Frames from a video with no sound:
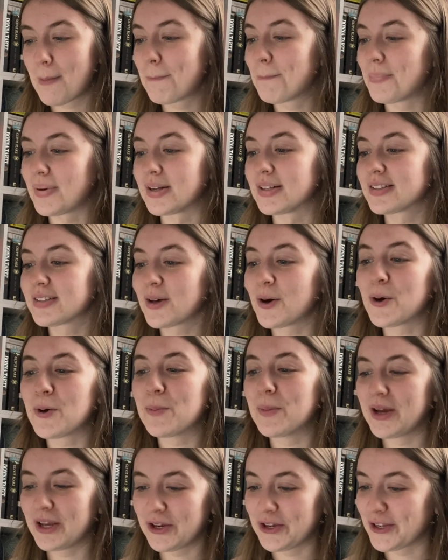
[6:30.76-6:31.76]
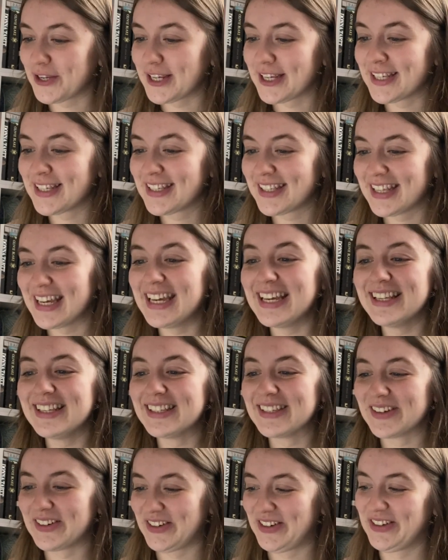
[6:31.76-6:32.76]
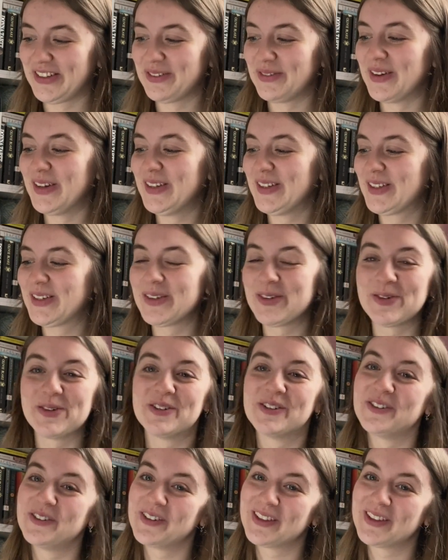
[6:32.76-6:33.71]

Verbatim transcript: but oh my goodness, these are the most adorable